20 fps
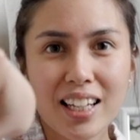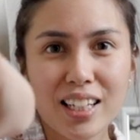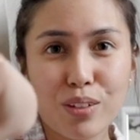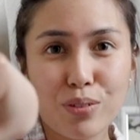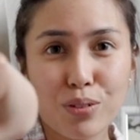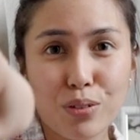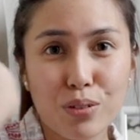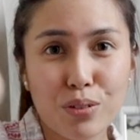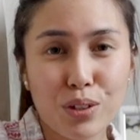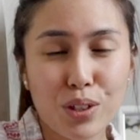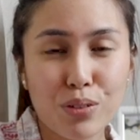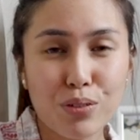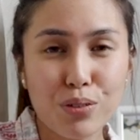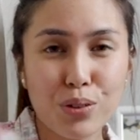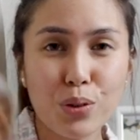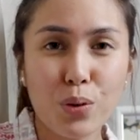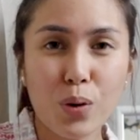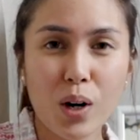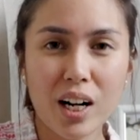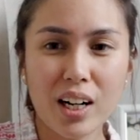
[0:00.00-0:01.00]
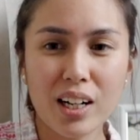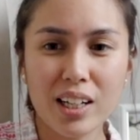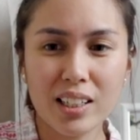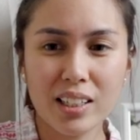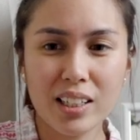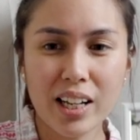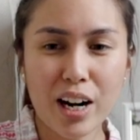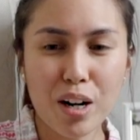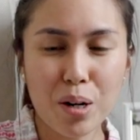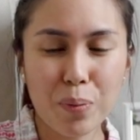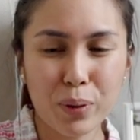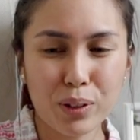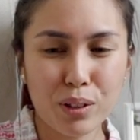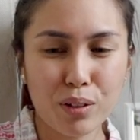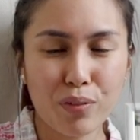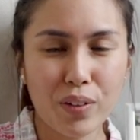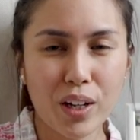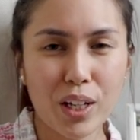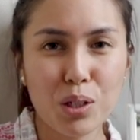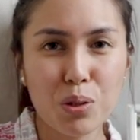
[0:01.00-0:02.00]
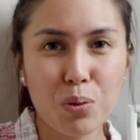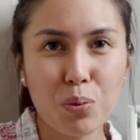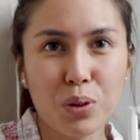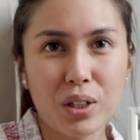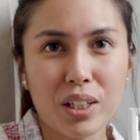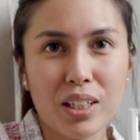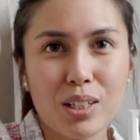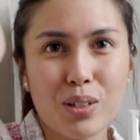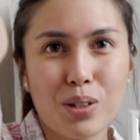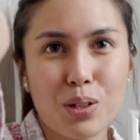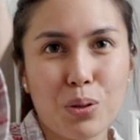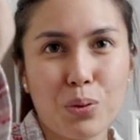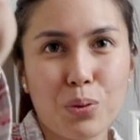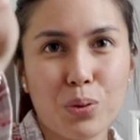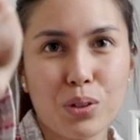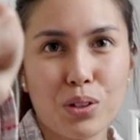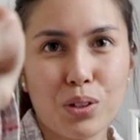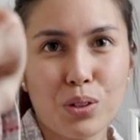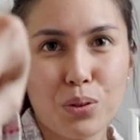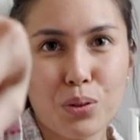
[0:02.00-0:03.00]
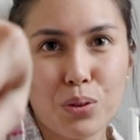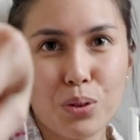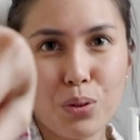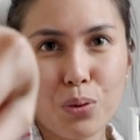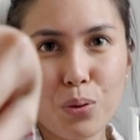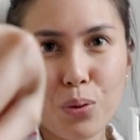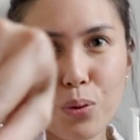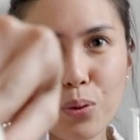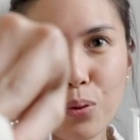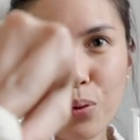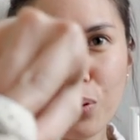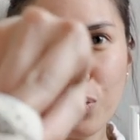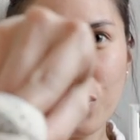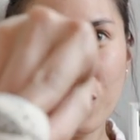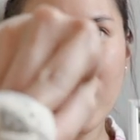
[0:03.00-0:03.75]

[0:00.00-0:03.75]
if you if you are a Harry Potter fan, you would you would you know